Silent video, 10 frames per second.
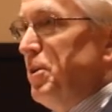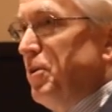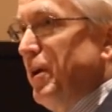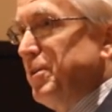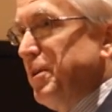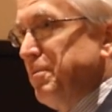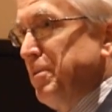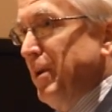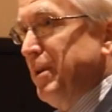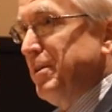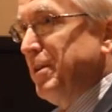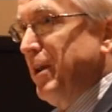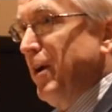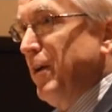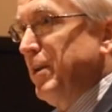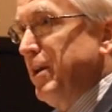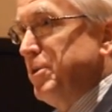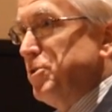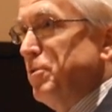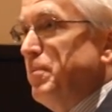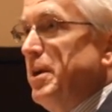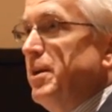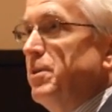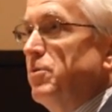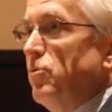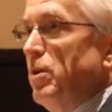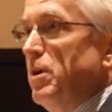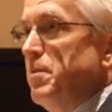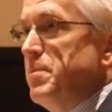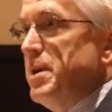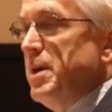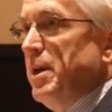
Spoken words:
You had the Clarion Ledger beating the drum.